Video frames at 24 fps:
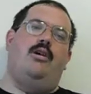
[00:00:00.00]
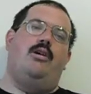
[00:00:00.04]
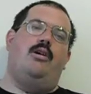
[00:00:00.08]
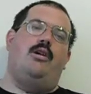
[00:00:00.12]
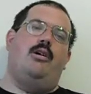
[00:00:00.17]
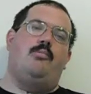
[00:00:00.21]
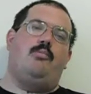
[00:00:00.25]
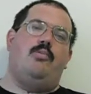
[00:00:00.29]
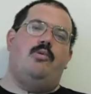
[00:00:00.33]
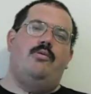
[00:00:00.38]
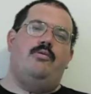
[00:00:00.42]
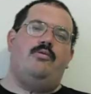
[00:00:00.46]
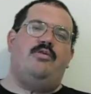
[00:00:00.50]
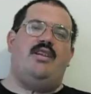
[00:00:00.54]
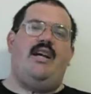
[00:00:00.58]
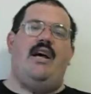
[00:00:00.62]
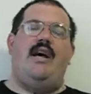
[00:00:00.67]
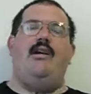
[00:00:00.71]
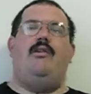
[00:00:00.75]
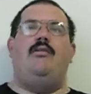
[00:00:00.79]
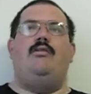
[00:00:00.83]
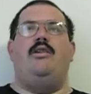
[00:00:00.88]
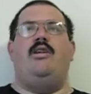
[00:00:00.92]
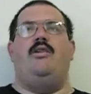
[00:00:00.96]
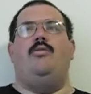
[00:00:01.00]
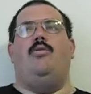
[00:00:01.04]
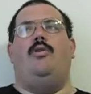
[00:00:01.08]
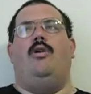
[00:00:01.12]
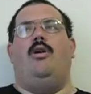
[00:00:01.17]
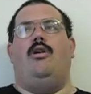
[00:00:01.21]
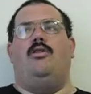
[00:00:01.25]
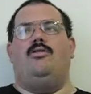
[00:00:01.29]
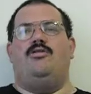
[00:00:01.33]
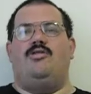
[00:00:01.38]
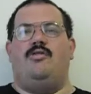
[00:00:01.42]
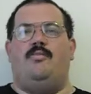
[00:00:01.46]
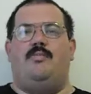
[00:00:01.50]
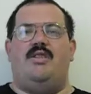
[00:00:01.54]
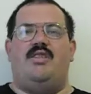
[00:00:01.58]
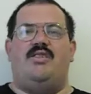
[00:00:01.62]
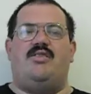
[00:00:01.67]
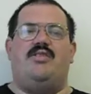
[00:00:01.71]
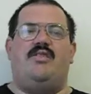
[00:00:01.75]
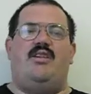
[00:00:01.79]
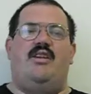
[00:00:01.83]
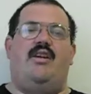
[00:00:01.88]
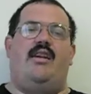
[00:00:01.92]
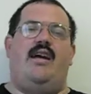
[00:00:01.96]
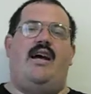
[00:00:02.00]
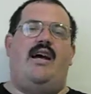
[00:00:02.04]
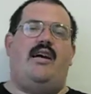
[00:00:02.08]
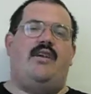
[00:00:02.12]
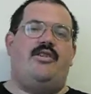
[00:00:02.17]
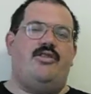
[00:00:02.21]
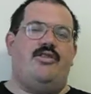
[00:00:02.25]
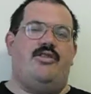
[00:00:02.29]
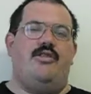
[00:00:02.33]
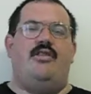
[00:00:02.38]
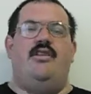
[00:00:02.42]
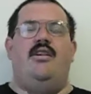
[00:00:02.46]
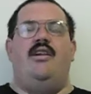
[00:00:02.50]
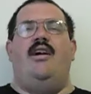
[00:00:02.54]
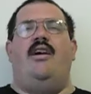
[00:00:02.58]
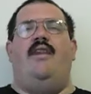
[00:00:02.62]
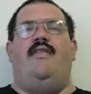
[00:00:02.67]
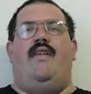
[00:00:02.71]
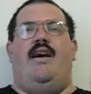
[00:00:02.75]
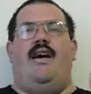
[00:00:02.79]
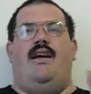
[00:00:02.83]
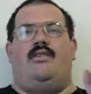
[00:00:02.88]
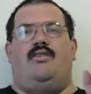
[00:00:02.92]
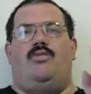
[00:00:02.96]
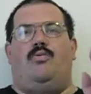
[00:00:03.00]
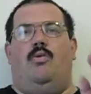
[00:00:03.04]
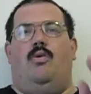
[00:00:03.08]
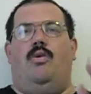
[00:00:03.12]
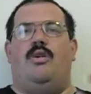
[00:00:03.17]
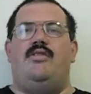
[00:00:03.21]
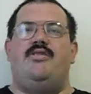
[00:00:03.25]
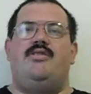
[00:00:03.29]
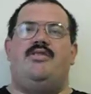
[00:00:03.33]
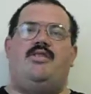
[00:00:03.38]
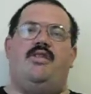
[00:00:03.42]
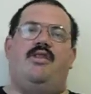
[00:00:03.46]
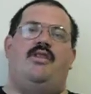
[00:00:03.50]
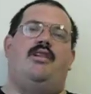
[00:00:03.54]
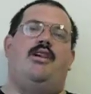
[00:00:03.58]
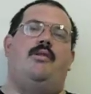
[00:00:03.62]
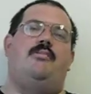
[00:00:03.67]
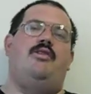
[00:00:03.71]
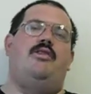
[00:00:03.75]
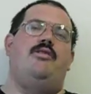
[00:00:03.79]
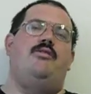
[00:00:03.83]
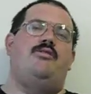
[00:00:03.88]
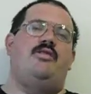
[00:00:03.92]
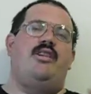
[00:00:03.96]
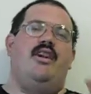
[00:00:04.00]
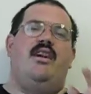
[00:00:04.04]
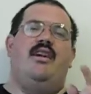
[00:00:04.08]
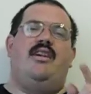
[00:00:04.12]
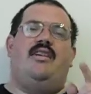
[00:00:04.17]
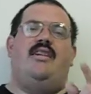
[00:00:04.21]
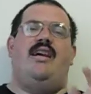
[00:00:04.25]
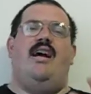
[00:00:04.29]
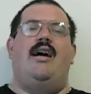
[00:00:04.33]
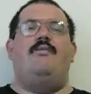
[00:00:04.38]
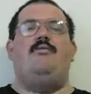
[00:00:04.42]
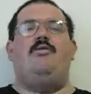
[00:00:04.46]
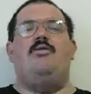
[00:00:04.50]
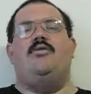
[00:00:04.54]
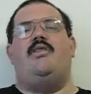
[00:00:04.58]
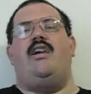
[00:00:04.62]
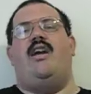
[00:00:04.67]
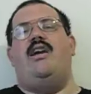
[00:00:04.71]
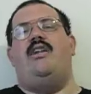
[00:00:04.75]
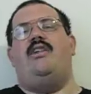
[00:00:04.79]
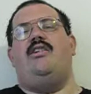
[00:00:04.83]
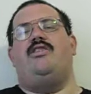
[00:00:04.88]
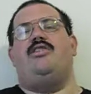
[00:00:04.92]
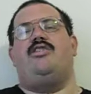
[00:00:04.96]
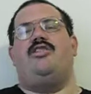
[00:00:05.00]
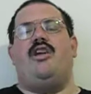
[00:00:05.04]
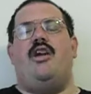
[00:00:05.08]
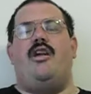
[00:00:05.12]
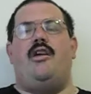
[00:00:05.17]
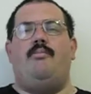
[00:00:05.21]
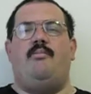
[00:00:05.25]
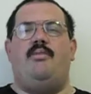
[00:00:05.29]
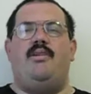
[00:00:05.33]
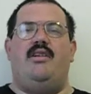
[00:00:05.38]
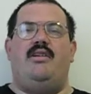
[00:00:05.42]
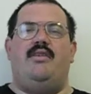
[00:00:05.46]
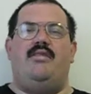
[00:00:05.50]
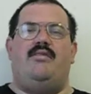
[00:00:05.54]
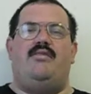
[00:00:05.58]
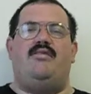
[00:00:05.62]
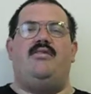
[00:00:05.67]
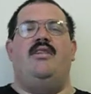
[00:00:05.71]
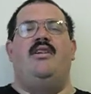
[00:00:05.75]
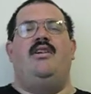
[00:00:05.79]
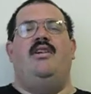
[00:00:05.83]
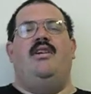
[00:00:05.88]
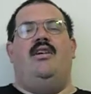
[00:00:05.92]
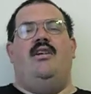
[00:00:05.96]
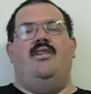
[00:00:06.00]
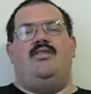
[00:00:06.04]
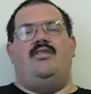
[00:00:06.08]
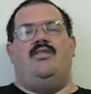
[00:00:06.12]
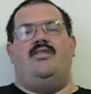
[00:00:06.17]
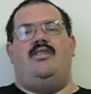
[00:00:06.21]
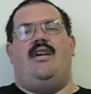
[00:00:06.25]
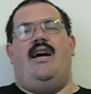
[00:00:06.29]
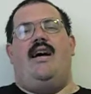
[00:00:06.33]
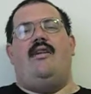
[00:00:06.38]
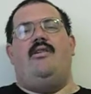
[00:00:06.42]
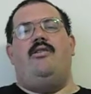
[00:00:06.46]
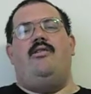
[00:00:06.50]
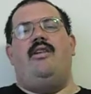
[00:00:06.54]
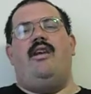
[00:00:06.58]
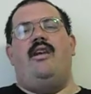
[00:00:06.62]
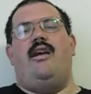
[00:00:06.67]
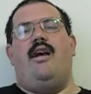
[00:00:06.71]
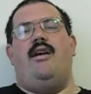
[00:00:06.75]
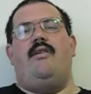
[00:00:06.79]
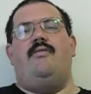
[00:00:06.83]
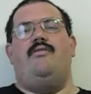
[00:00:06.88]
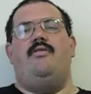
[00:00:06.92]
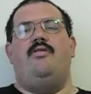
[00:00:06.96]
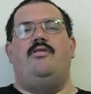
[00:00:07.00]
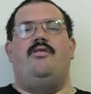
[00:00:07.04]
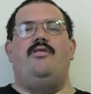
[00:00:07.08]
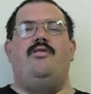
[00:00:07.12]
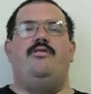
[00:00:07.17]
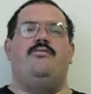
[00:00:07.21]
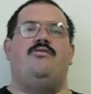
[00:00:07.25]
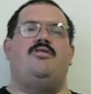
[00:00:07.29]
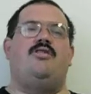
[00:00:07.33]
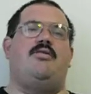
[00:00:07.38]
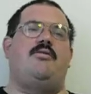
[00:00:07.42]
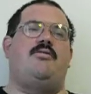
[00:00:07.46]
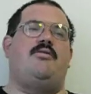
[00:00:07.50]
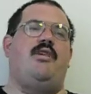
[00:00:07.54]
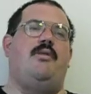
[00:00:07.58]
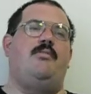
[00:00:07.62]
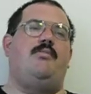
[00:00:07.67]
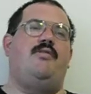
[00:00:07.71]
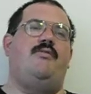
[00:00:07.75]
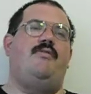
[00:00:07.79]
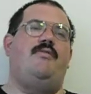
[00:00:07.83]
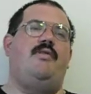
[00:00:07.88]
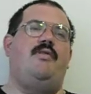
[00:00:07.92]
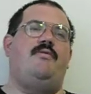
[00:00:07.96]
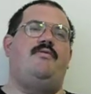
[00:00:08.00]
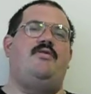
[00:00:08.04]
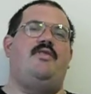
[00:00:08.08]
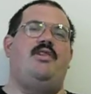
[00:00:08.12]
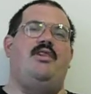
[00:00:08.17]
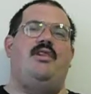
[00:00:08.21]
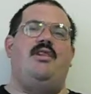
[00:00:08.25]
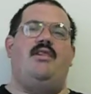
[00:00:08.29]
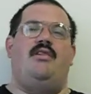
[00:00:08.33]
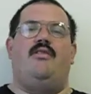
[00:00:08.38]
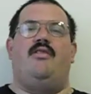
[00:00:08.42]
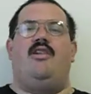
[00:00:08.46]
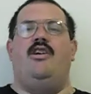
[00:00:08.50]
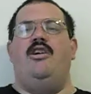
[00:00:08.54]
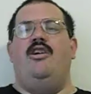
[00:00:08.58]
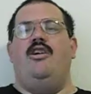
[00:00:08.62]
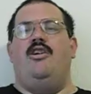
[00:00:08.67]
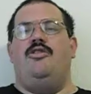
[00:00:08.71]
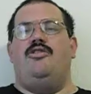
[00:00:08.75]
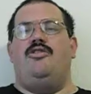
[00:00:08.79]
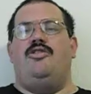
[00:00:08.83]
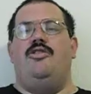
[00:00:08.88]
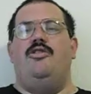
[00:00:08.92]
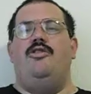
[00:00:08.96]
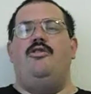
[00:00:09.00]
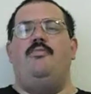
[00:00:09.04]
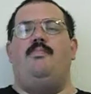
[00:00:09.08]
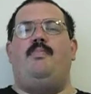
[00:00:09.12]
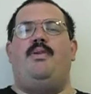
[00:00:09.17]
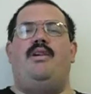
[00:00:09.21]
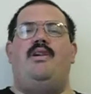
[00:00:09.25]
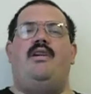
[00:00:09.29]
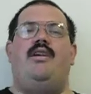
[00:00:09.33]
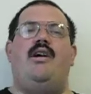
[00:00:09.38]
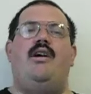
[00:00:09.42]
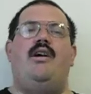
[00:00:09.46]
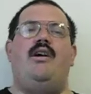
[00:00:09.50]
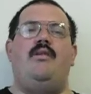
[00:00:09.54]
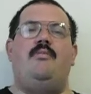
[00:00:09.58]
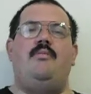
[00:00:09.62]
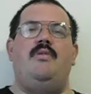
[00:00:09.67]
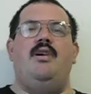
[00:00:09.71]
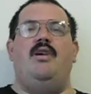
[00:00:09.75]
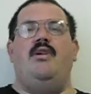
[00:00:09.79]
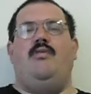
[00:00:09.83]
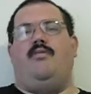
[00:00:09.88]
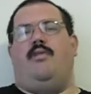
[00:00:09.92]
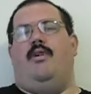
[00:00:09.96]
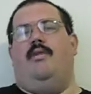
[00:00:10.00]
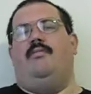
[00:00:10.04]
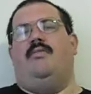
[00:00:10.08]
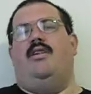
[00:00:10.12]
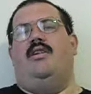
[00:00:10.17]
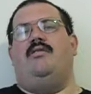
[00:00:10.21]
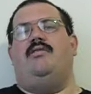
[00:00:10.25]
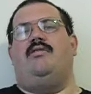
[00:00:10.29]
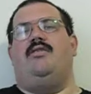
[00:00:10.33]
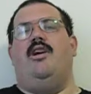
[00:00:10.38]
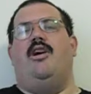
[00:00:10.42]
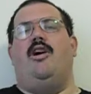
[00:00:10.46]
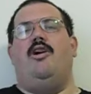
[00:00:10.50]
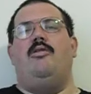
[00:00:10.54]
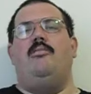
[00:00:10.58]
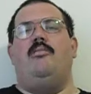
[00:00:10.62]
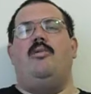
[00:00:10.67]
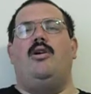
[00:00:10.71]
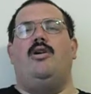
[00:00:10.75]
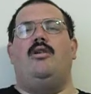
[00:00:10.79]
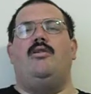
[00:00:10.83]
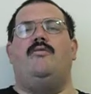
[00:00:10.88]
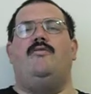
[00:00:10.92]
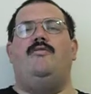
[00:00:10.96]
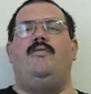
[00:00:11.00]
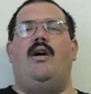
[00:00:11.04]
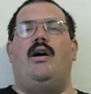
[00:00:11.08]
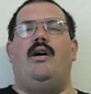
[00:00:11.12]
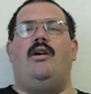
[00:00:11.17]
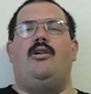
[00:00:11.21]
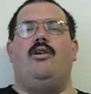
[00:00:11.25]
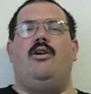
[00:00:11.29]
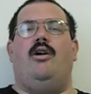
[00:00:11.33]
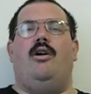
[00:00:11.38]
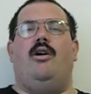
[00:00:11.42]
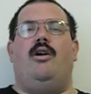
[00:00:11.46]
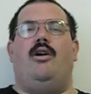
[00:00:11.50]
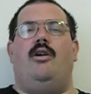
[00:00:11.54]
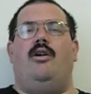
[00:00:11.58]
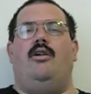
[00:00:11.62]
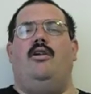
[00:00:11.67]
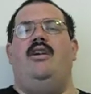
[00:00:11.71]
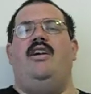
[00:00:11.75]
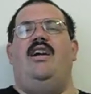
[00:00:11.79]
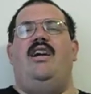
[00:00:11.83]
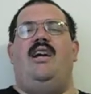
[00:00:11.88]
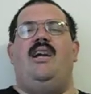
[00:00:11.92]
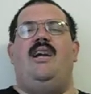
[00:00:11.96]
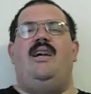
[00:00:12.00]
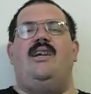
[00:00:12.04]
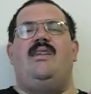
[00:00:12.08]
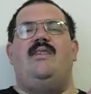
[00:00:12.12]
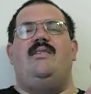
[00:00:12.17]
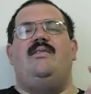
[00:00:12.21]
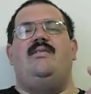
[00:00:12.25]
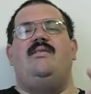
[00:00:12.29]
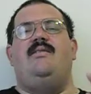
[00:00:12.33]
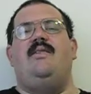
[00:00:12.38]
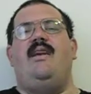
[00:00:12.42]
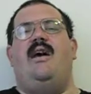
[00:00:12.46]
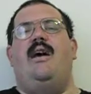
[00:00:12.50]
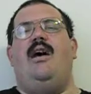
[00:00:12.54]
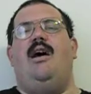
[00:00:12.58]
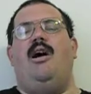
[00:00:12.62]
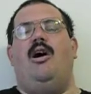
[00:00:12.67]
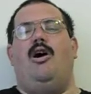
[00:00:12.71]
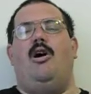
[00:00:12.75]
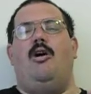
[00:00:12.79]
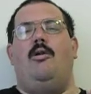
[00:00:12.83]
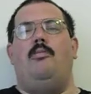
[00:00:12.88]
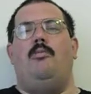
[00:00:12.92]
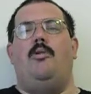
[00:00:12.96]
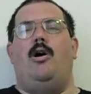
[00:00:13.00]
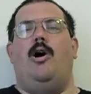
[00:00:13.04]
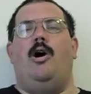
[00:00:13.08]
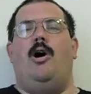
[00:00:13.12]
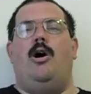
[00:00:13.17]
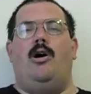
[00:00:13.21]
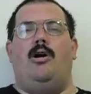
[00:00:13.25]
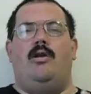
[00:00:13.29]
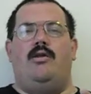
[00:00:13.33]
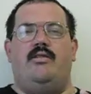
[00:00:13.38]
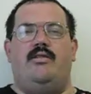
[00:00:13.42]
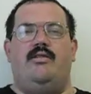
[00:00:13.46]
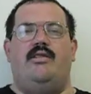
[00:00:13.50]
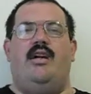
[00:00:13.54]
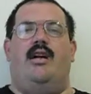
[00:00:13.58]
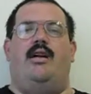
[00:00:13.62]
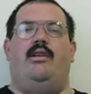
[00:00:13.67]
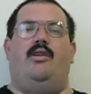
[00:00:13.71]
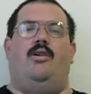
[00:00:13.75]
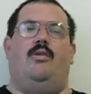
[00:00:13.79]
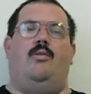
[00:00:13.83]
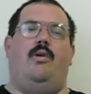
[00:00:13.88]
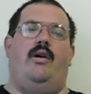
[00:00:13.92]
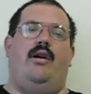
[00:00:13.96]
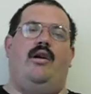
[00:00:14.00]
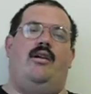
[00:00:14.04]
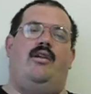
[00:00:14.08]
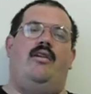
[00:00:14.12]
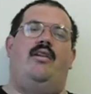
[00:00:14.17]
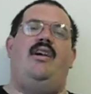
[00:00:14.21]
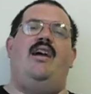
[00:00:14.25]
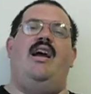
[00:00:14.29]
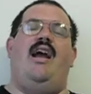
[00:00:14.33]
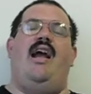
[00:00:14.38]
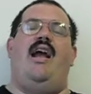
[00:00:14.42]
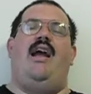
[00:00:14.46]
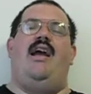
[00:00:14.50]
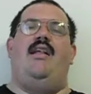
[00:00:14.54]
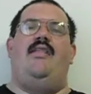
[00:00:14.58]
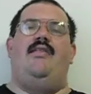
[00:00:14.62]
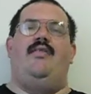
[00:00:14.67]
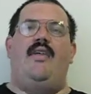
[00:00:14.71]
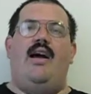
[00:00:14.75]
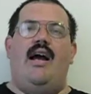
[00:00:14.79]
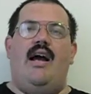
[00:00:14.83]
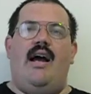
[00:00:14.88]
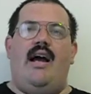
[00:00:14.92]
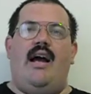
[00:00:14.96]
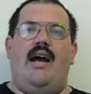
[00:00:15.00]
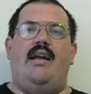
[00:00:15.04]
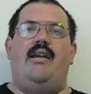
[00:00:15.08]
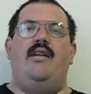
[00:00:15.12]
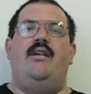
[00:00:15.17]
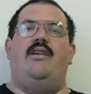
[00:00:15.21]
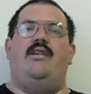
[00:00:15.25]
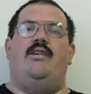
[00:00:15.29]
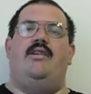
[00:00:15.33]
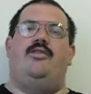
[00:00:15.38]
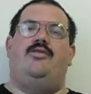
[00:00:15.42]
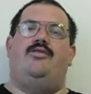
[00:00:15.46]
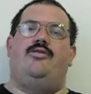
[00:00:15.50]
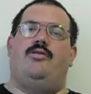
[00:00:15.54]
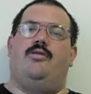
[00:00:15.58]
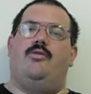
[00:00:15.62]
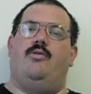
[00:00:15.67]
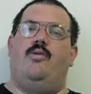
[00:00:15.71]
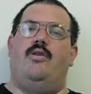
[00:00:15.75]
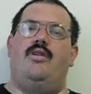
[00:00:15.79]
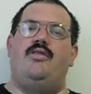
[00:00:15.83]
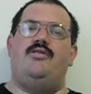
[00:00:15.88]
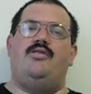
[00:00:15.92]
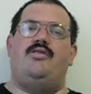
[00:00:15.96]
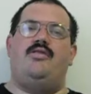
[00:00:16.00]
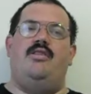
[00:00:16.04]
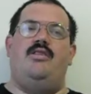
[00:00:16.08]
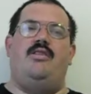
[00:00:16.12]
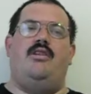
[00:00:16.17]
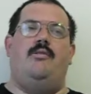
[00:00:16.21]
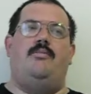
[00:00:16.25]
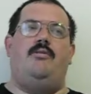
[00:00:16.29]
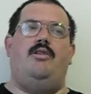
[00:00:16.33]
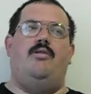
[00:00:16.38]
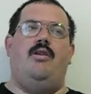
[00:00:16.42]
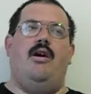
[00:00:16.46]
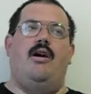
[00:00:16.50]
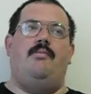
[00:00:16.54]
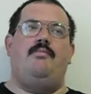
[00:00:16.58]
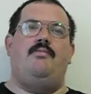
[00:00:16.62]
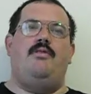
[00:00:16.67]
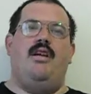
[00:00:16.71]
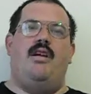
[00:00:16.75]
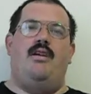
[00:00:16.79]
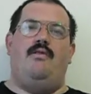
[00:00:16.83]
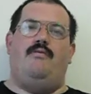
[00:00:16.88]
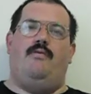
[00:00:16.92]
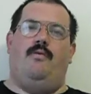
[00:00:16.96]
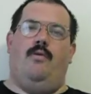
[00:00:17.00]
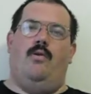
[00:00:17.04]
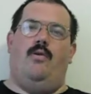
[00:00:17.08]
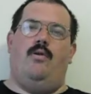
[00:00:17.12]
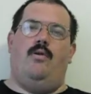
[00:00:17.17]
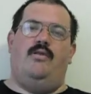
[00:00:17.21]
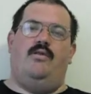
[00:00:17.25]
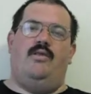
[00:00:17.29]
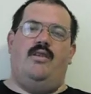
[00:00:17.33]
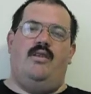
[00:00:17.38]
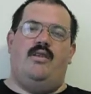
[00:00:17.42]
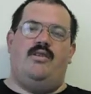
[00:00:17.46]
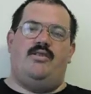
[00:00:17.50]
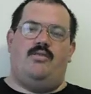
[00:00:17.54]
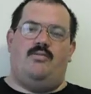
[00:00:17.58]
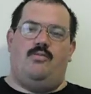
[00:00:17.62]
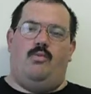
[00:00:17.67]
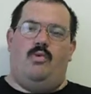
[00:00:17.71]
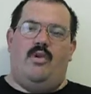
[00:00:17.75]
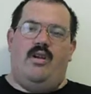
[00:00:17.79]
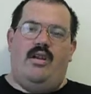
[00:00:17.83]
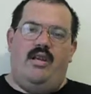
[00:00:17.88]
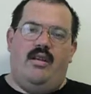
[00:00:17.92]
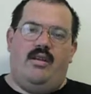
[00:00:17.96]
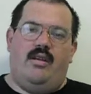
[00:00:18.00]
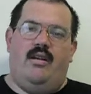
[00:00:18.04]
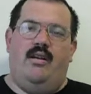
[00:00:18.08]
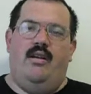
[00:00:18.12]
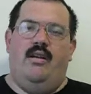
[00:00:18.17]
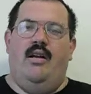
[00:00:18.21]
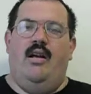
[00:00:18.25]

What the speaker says: of Brutality will also be seeing action. That's 1CW's Cavalcade of Champions, Saturday afternoon, September 15th, 2 p.m. from the Del Mar Fire Hall in Del Mar, Delaware. And that is your 1CW update for this week.